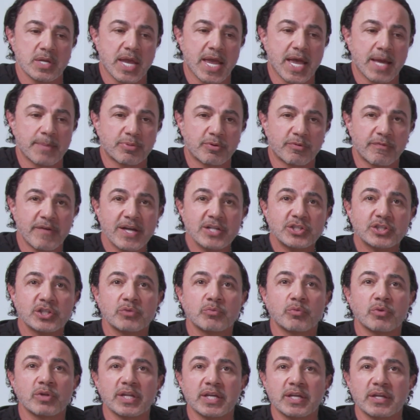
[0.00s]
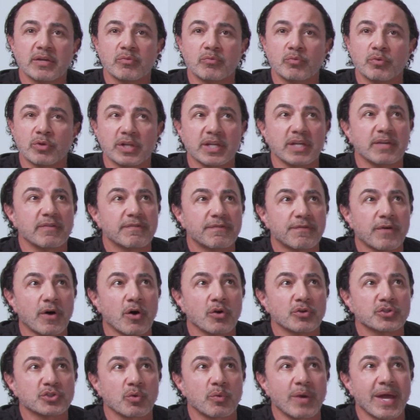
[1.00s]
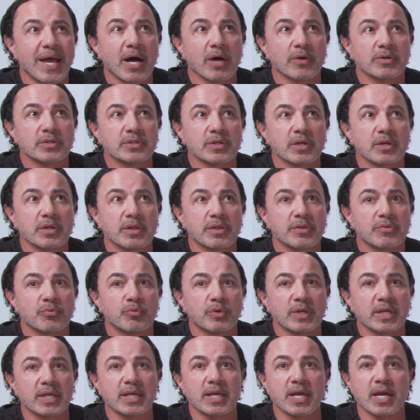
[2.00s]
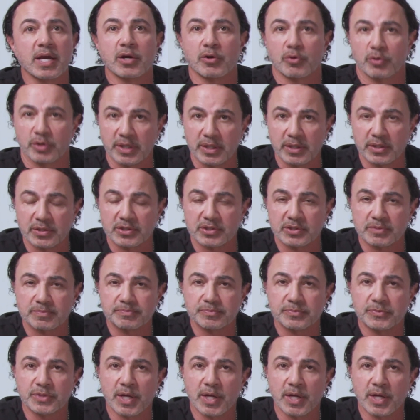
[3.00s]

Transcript: And prevention really falls around three areas.